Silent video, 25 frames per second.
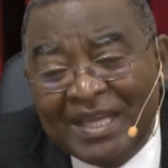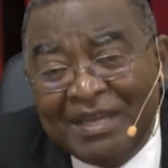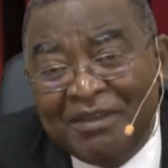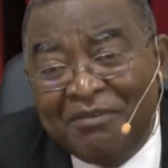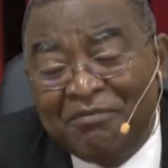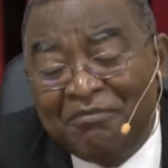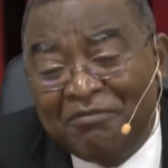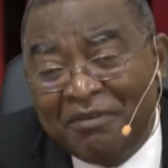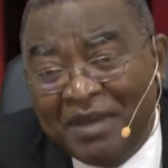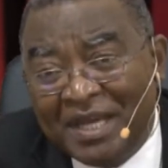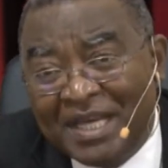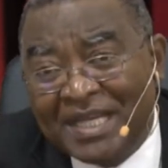
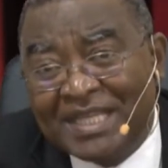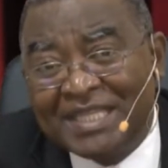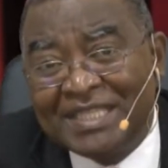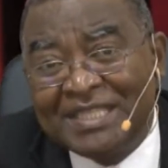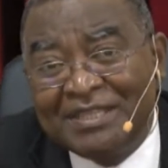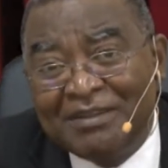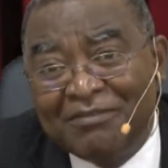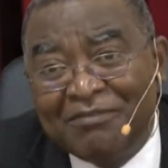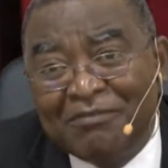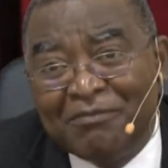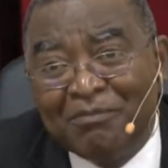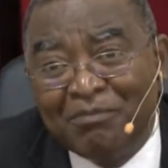
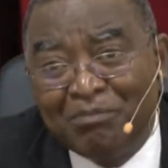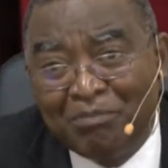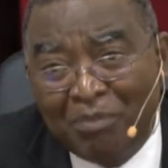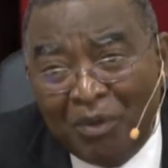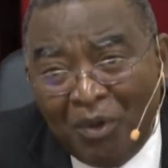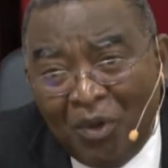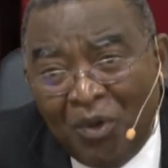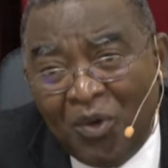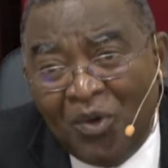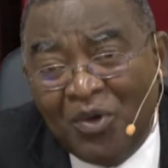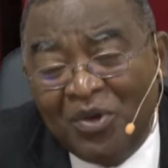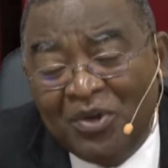effective
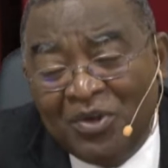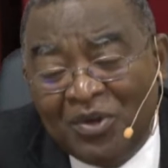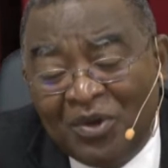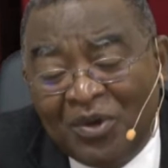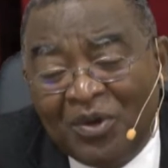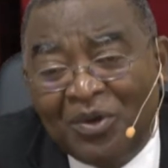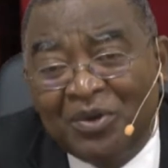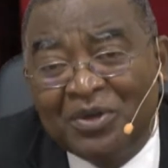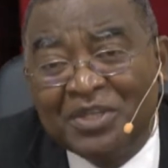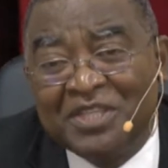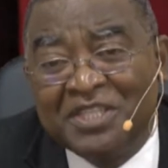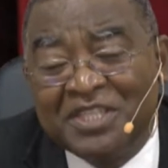board
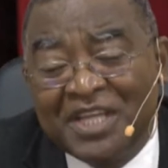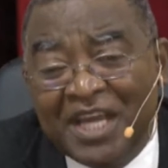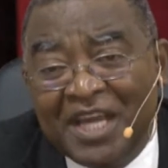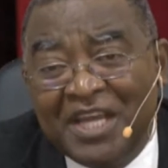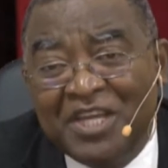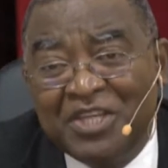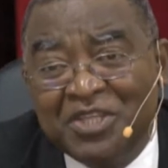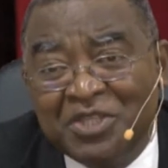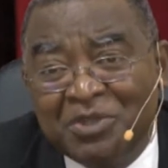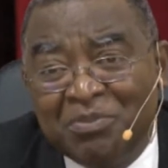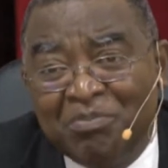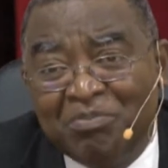or
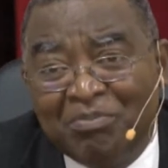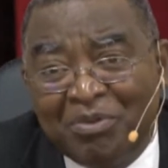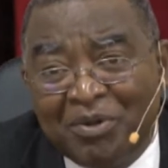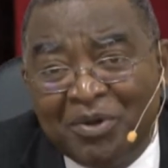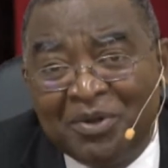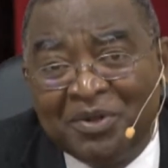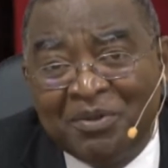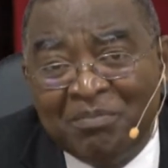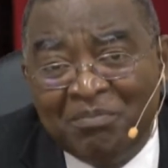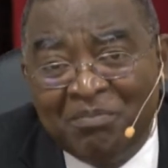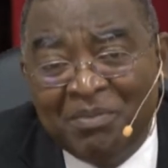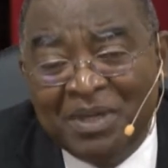church
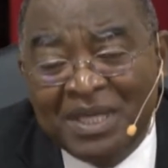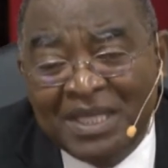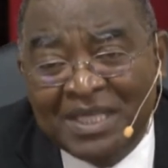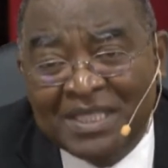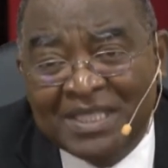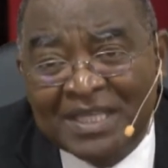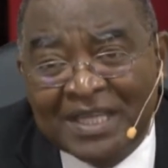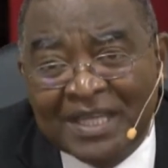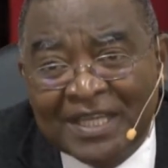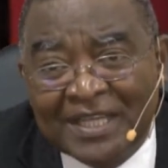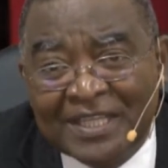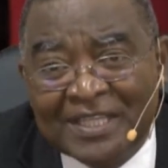board
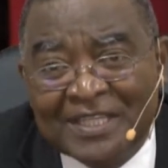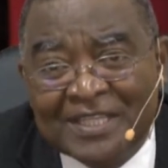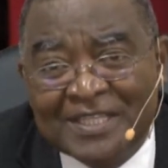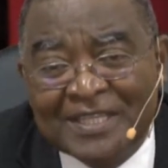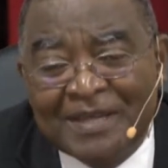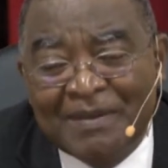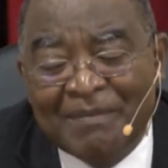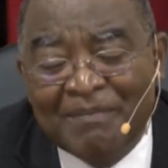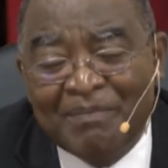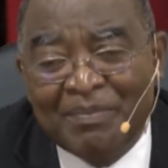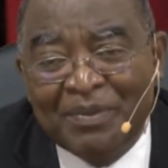meetings,